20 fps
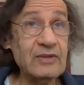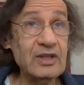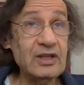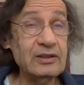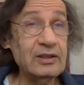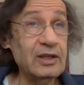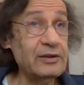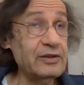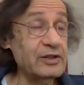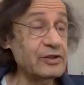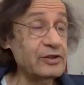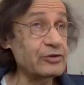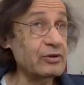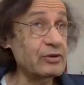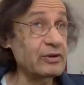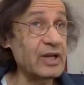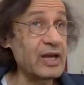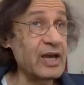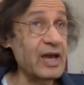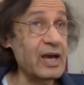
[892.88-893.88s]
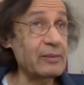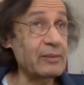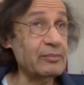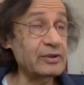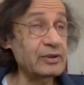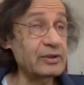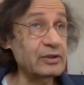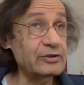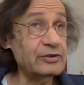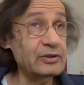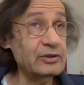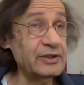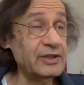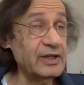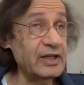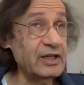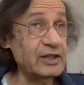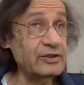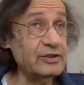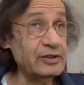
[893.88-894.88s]
nothing's going to happen until in
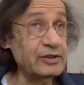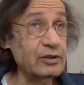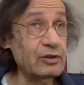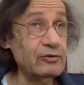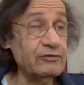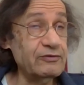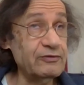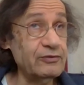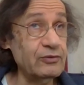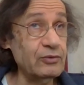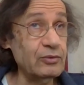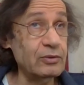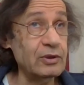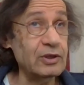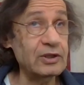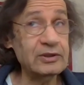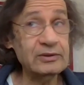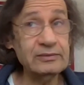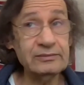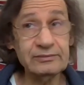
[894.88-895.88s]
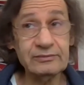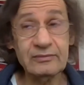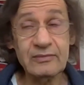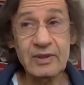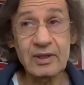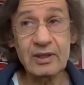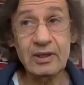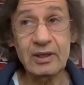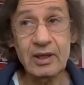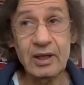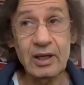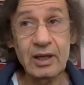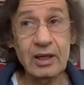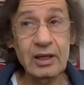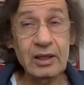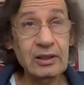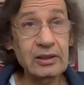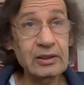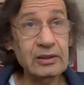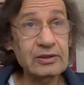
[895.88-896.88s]
1804,
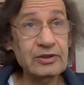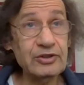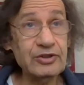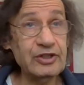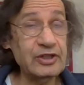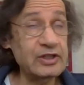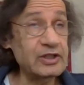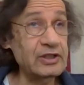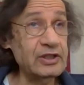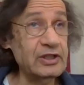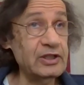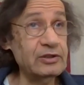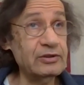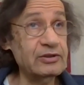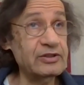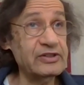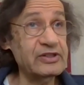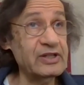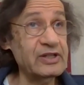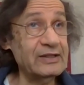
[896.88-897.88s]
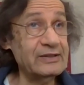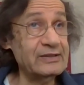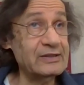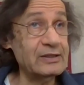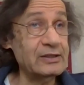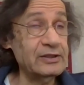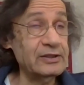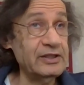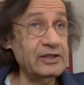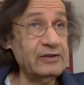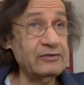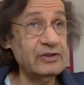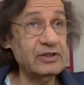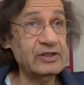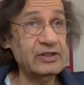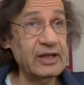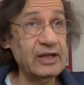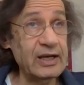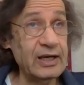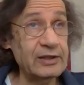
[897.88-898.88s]
Schikaneder decides to leave the
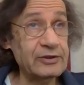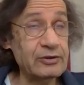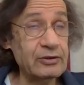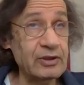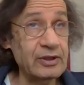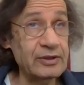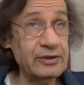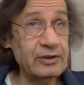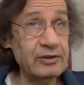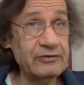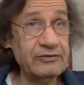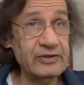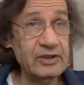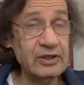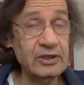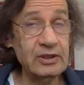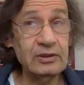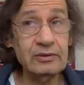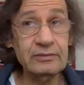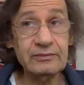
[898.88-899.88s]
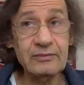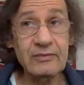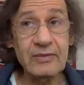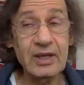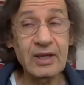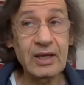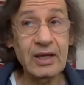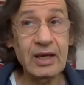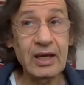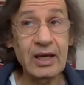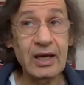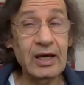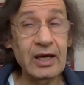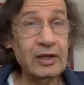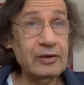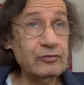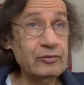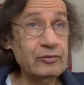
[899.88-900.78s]
Theater an der Wien, and